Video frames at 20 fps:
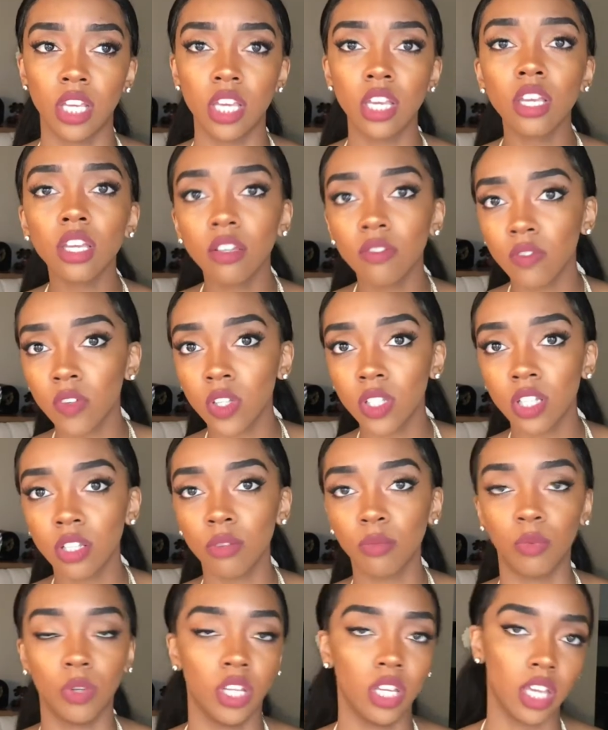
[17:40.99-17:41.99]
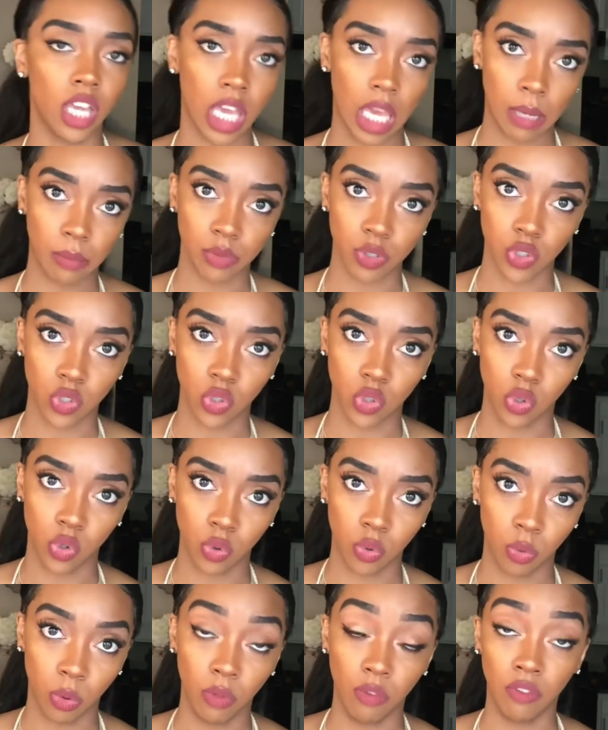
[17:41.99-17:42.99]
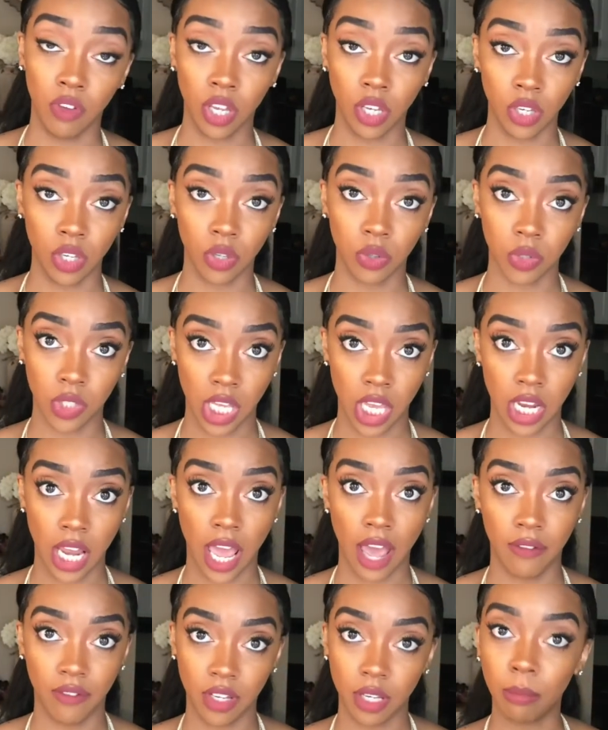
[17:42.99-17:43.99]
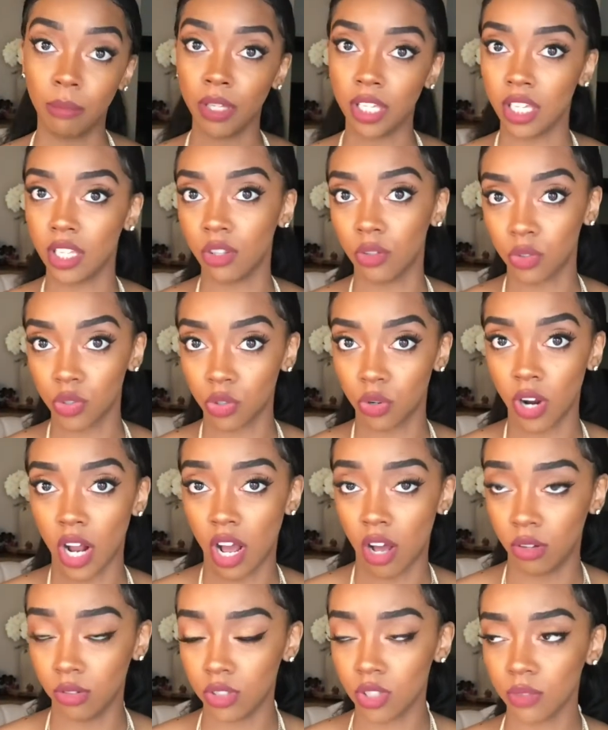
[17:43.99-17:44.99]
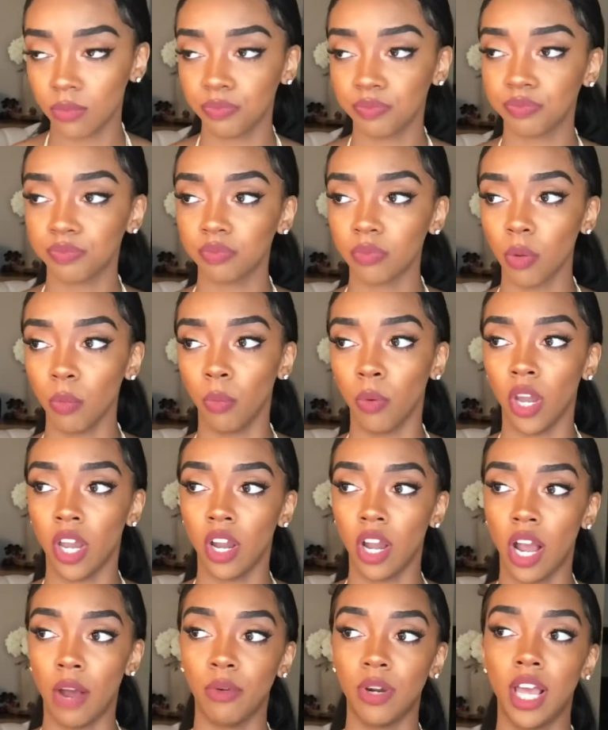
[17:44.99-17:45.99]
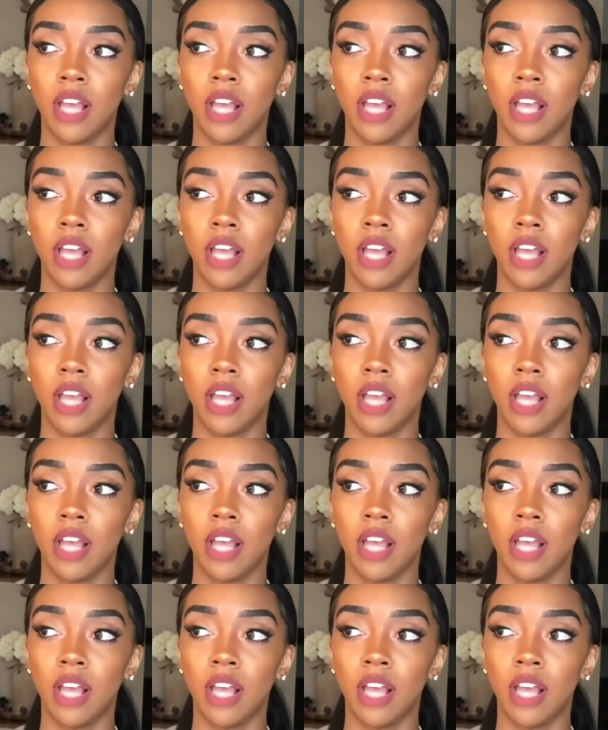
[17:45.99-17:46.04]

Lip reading: inconvenient when it came to the venues and having to be in those crowds where